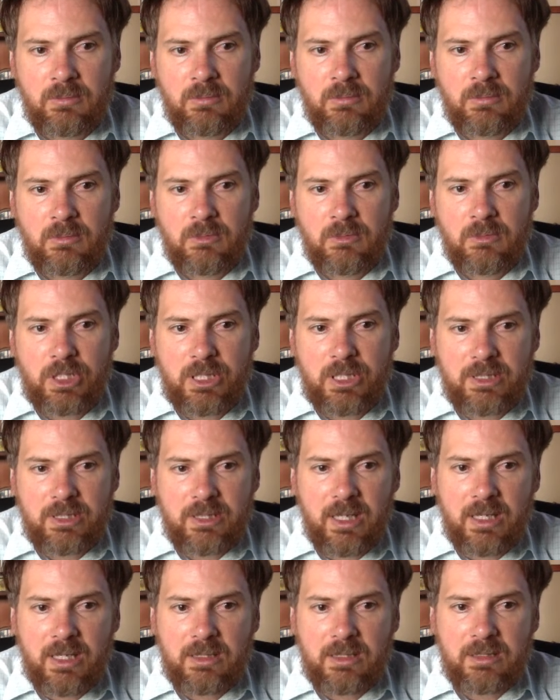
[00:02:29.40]
She
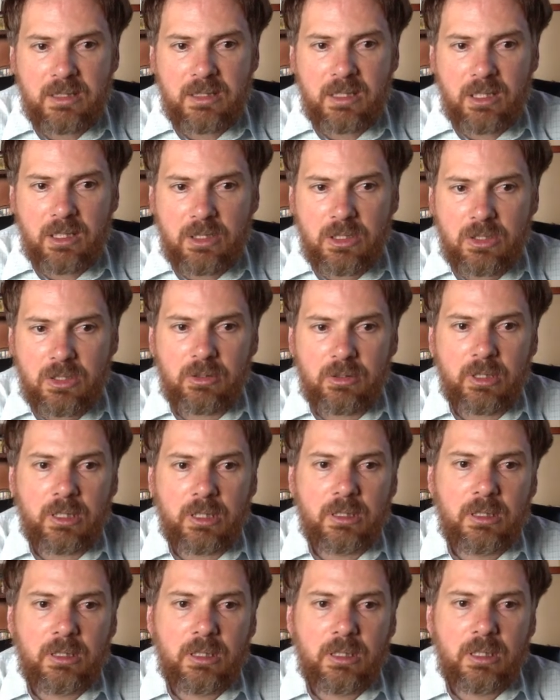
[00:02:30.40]
stands in history
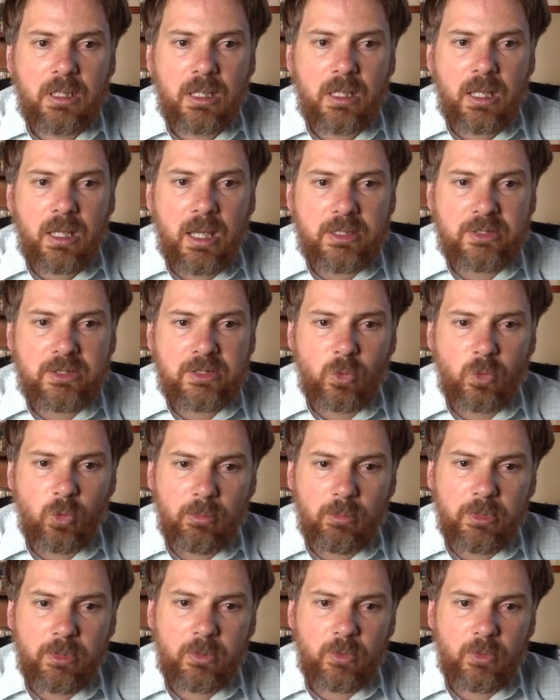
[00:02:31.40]
as a
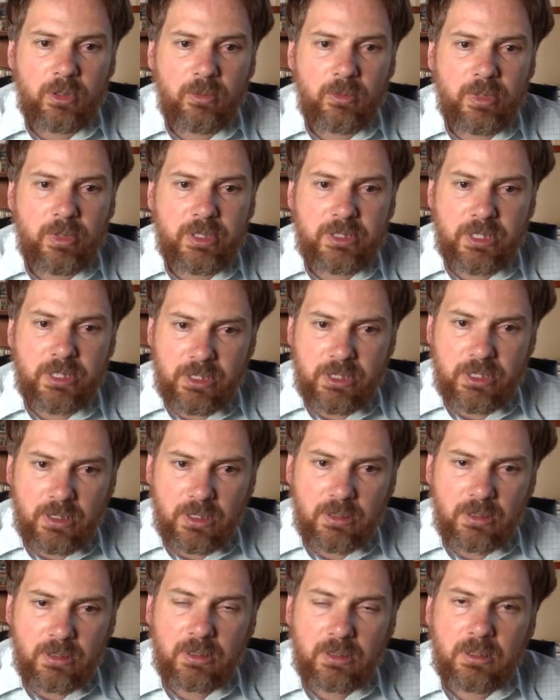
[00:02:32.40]
woman with
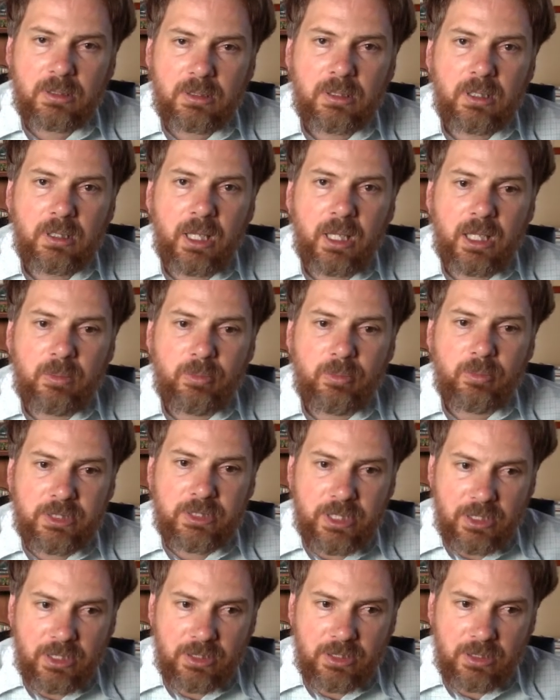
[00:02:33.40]
position and
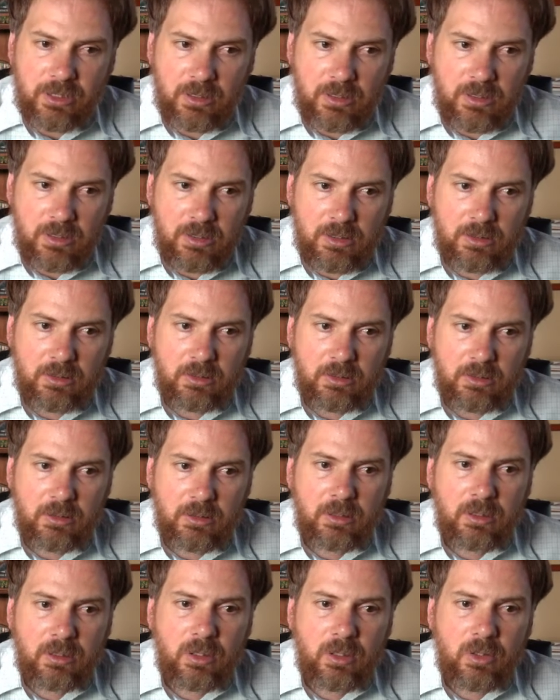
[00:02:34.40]
possessions
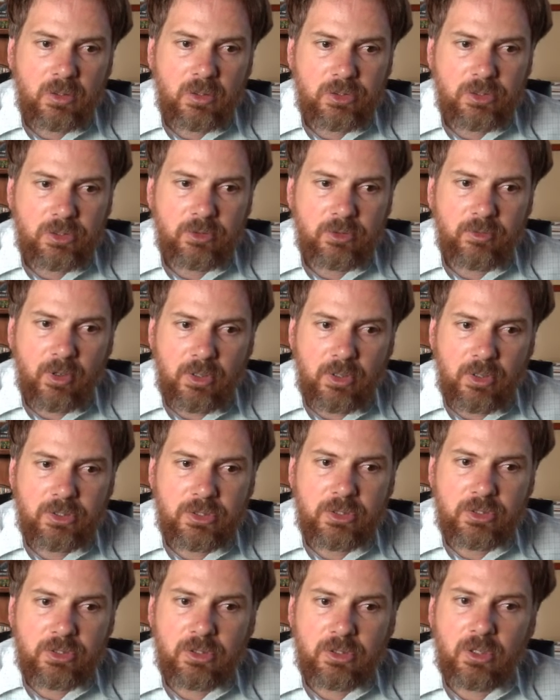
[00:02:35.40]
whose devotion
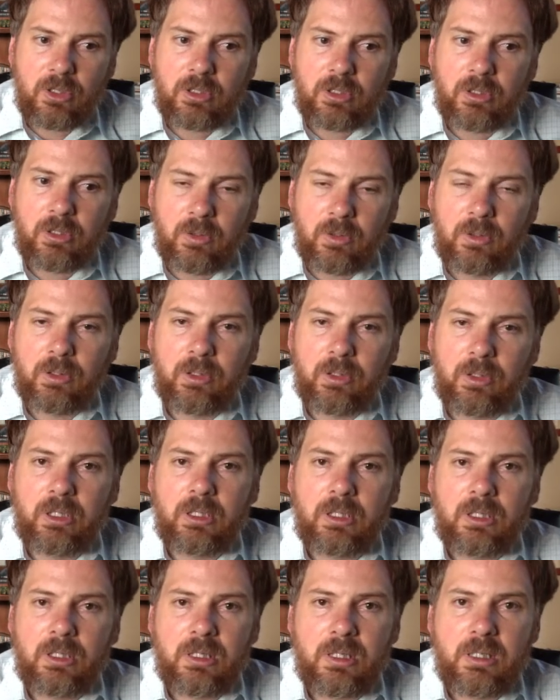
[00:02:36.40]
to her Lord
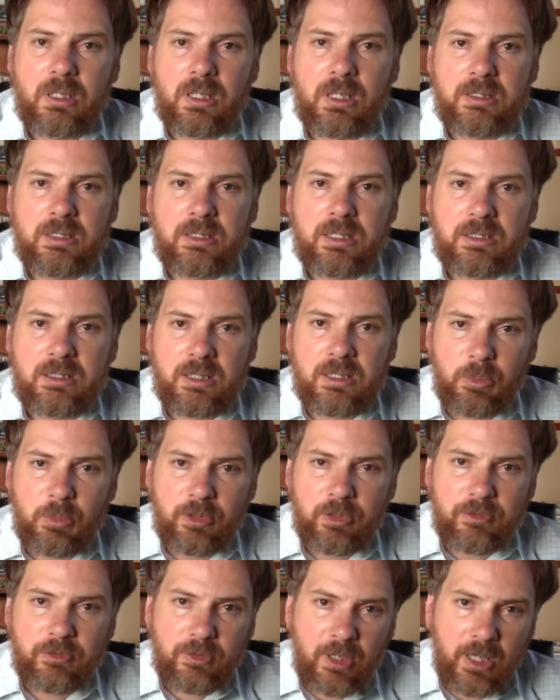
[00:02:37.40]
is
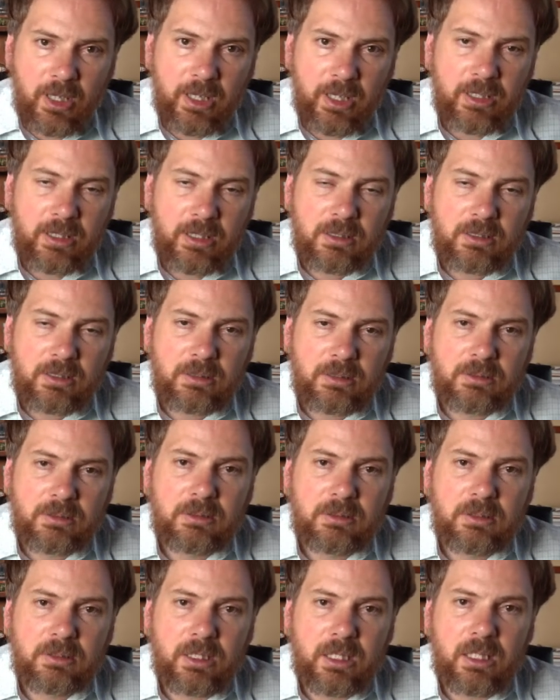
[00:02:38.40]
exemplified
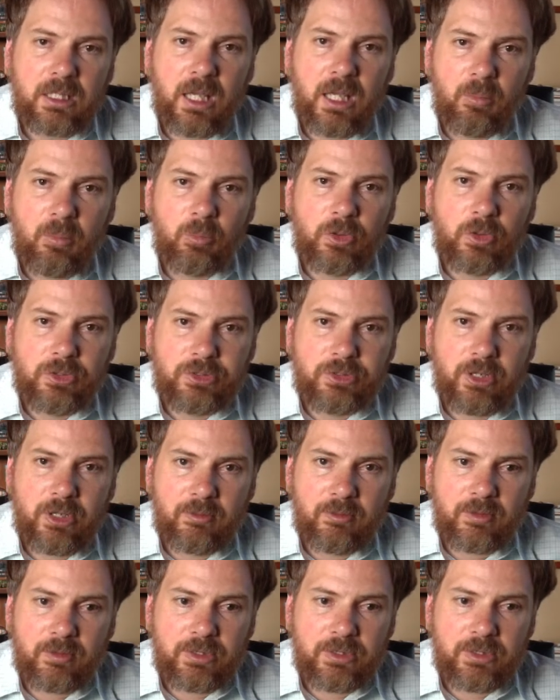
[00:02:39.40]
in humble
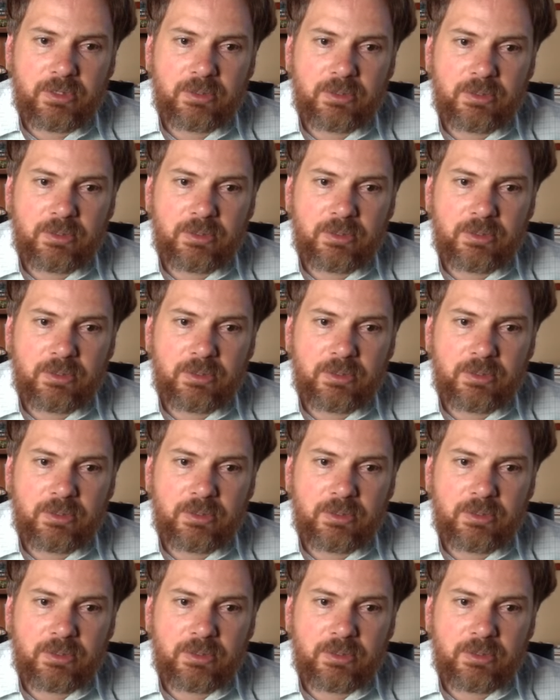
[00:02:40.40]
service.